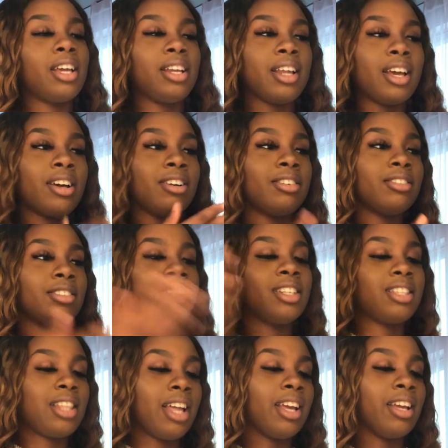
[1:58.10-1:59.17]
and now
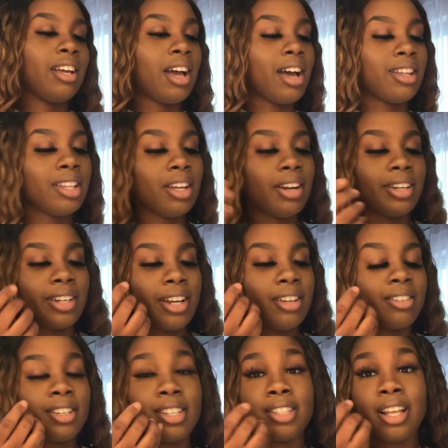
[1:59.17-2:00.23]
it's like how they are
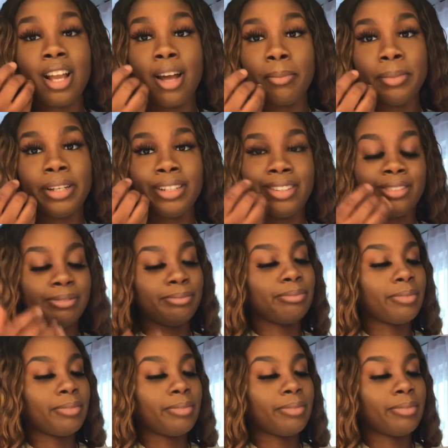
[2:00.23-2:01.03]
now because they got money.